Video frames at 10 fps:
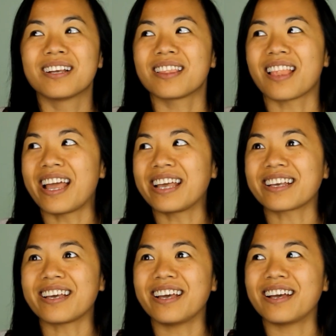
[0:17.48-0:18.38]
like
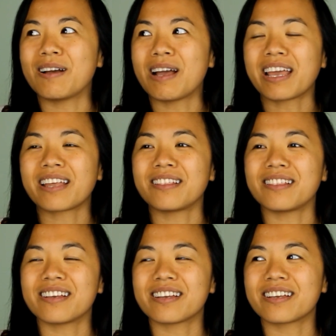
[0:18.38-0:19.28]
a
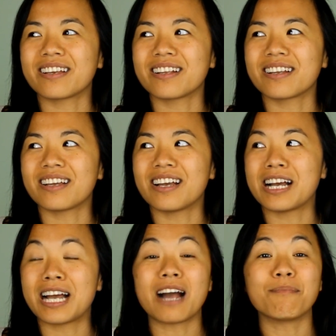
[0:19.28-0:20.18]

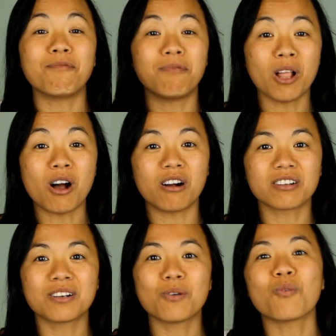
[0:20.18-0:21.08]

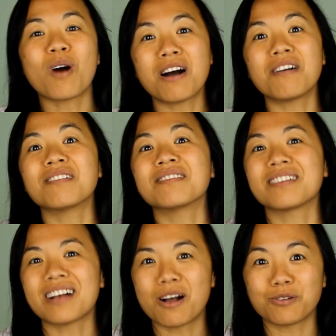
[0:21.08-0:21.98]
vlog while
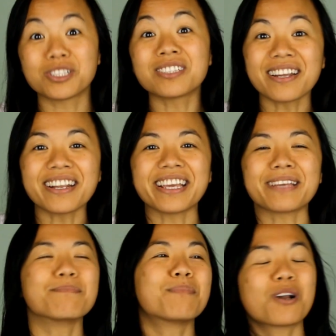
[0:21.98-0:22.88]
I was
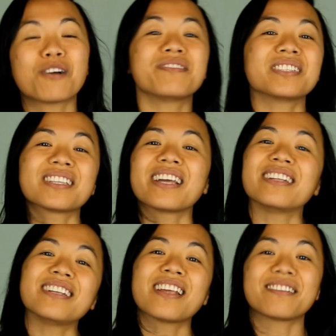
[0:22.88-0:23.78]
studying, but obviously I
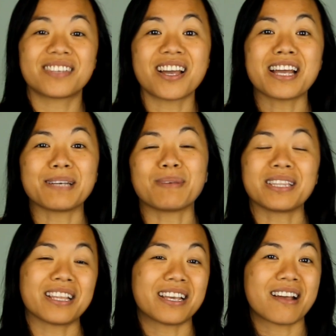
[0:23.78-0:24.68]
didn't have time,
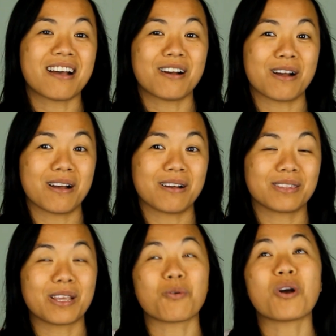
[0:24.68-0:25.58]
and
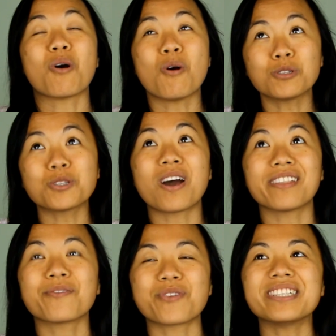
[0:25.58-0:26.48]
there were also
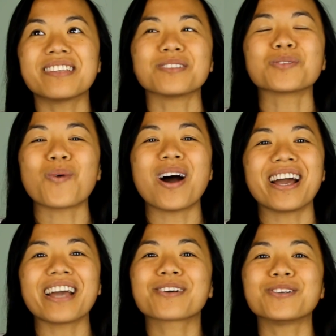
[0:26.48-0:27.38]
other reasons
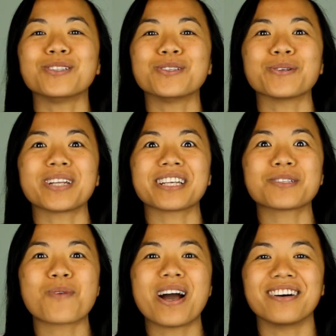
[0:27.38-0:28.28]
why I couldn't do it as
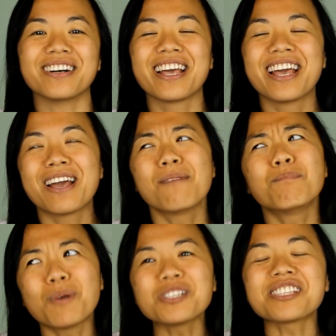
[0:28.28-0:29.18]
well,
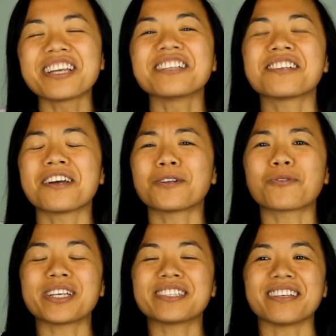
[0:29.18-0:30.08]
mostly internal
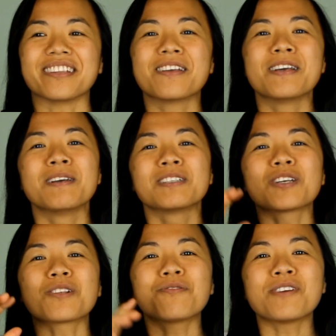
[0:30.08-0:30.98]
reason.
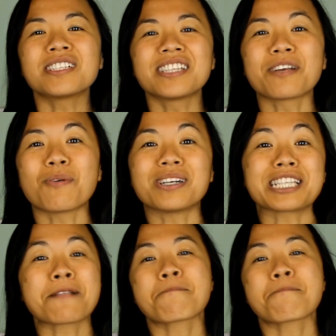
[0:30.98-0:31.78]
So the first thing was